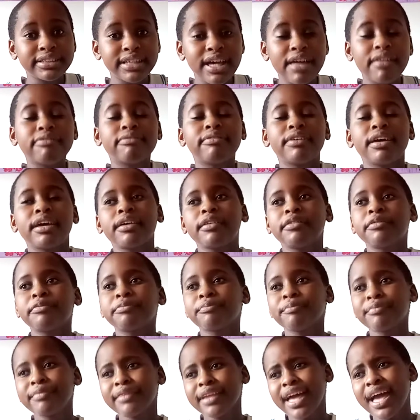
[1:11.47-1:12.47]
And
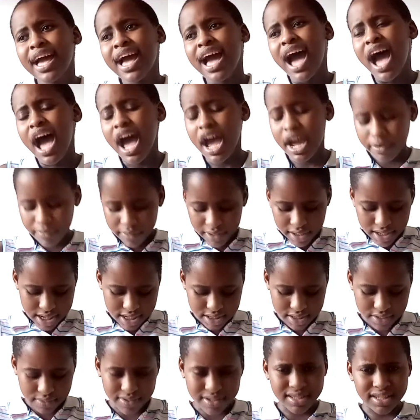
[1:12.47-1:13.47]
then I realized
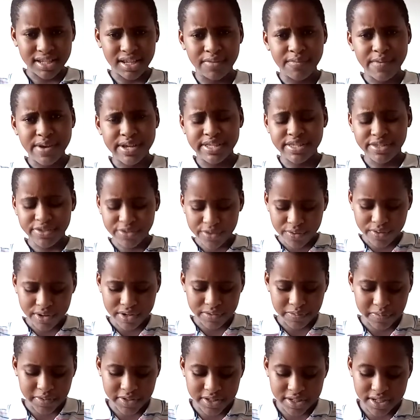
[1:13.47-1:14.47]
it was 10 weeks until
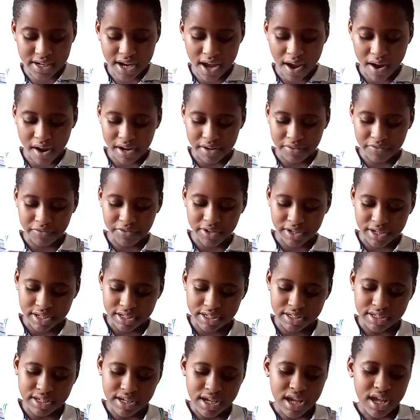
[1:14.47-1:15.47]
Christmas, so now I can feel
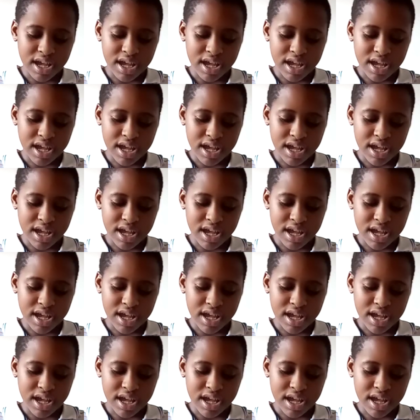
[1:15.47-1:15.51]
it.